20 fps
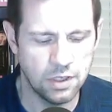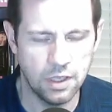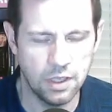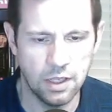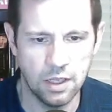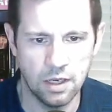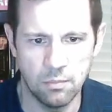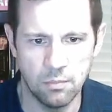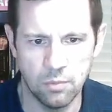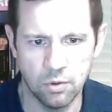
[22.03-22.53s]
and
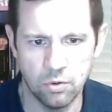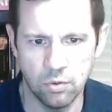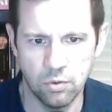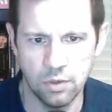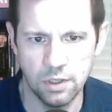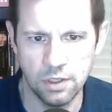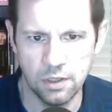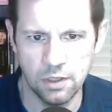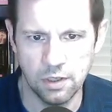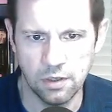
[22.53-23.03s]
I'm
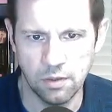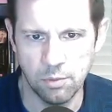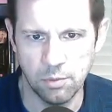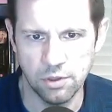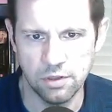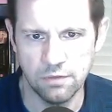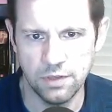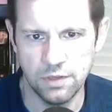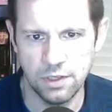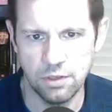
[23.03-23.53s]
recording, and I'll put
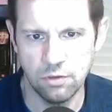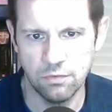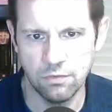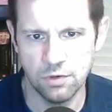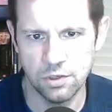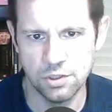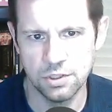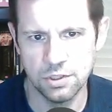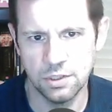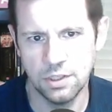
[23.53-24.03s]
the video
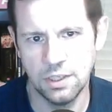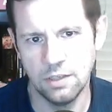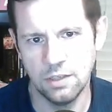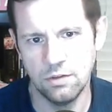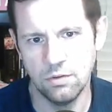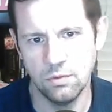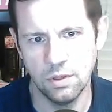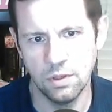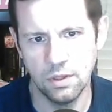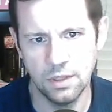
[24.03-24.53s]
version
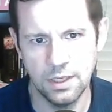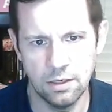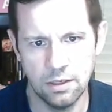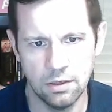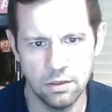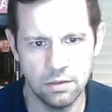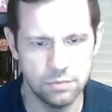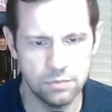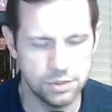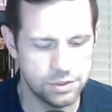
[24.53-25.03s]
into it
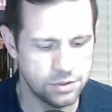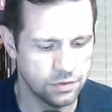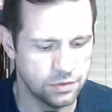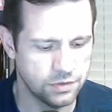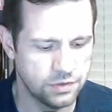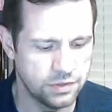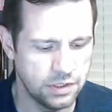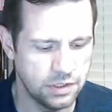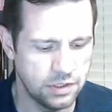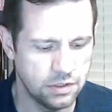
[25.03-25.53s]
later, which you'll
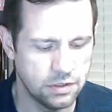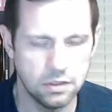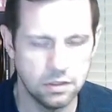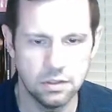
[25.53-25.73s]
see.